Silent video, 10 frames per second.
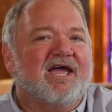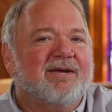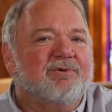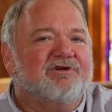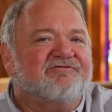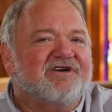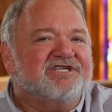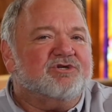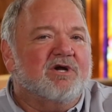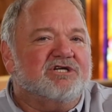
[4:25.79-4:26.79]
able to
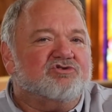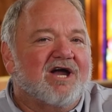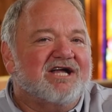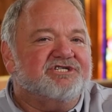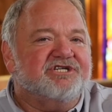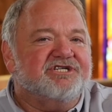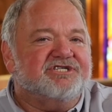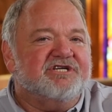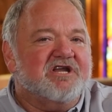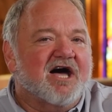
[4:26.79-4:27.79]
face great tragedies
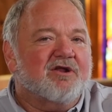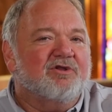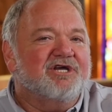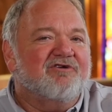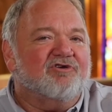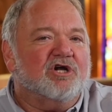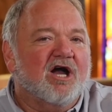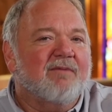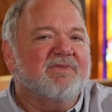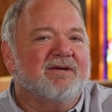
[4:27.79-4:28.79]
and not only
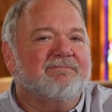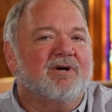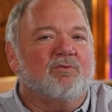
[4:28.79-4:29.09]
overcome them but